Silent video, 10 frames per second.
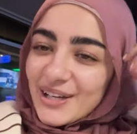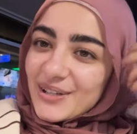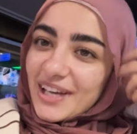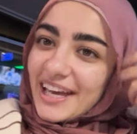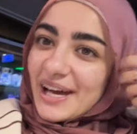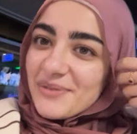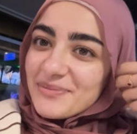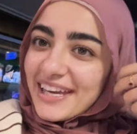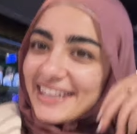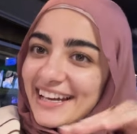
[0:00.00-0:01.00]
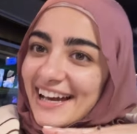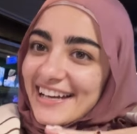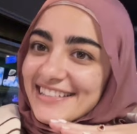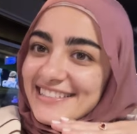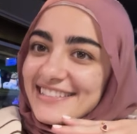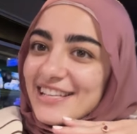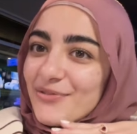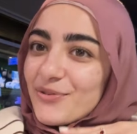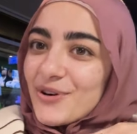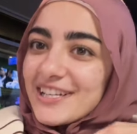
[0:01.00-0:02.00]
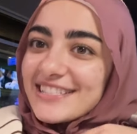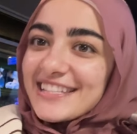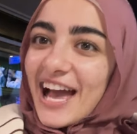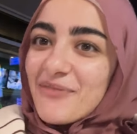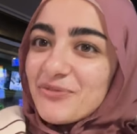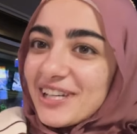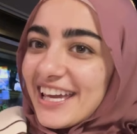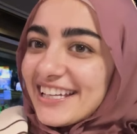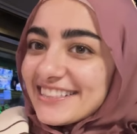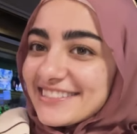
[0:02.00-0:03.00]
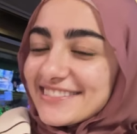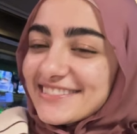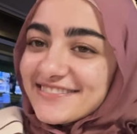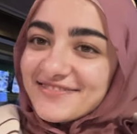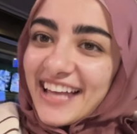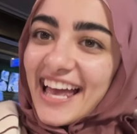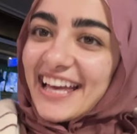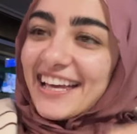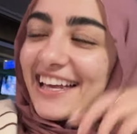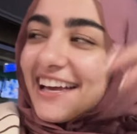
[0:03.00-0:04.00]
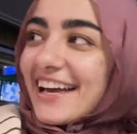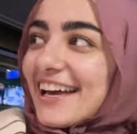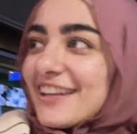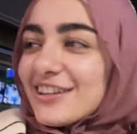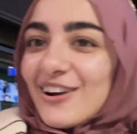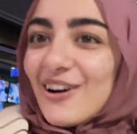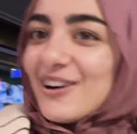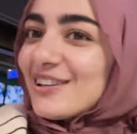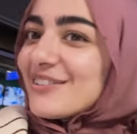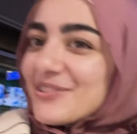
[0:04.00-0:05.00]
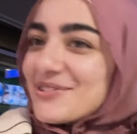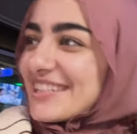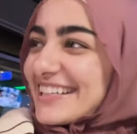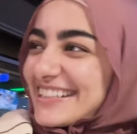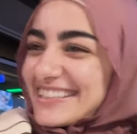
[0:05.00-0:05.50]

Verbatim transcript: Okay, update guys. Of course, I'm winning. And they're all losing.